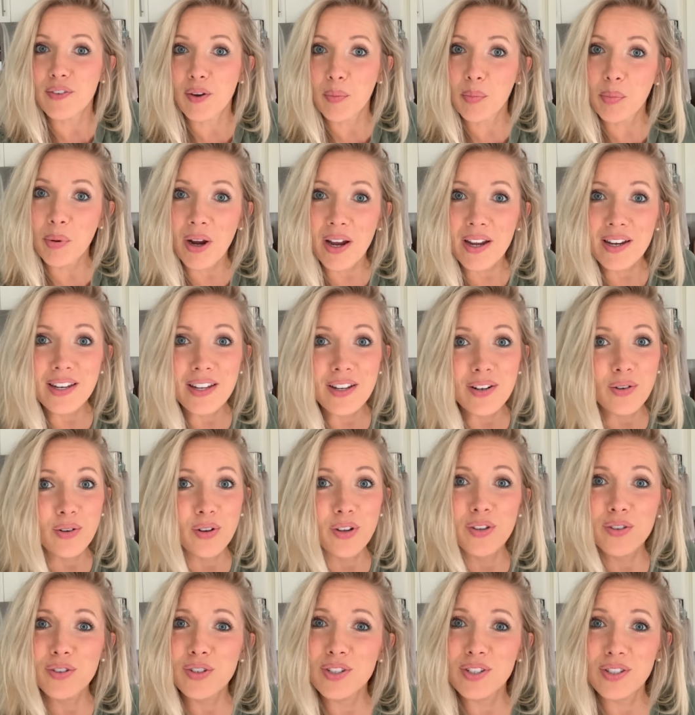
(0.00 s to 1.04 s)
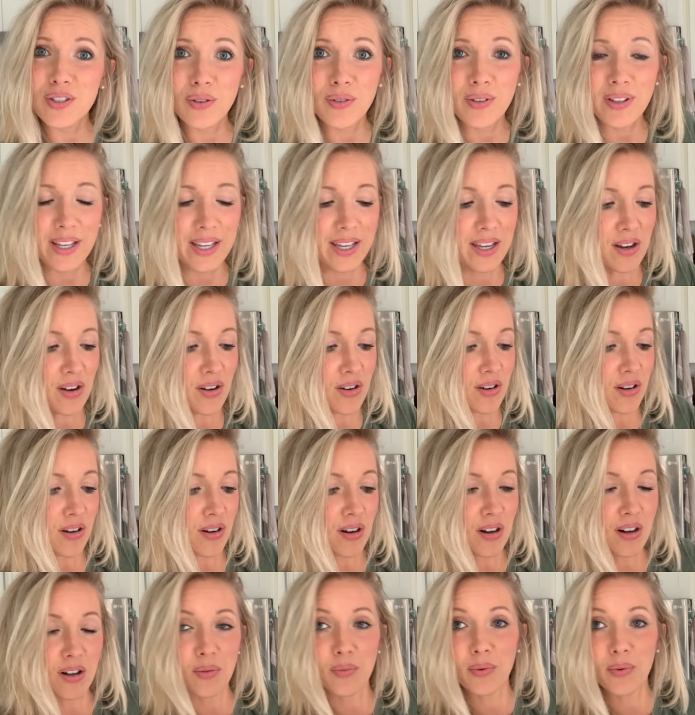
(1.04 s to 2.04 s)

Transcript: pregnant or you just don't like alcohol,